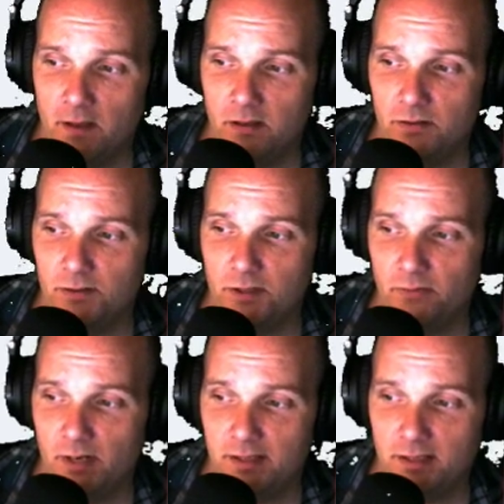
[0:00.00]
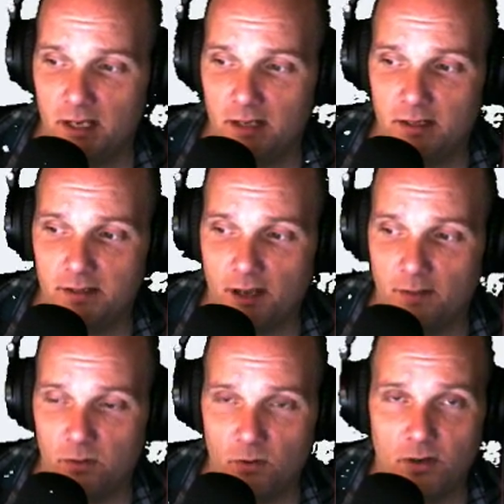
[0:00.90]
You just erase that and type
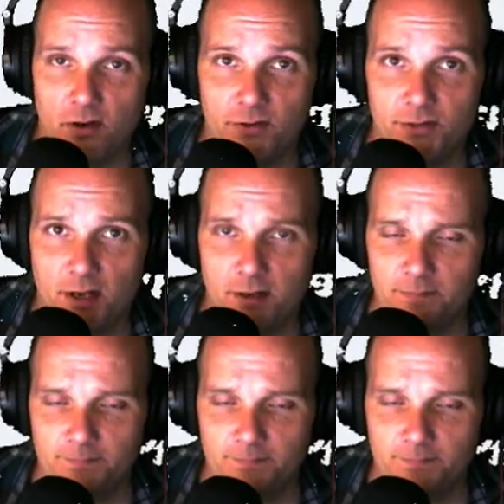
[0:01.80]
your call sign.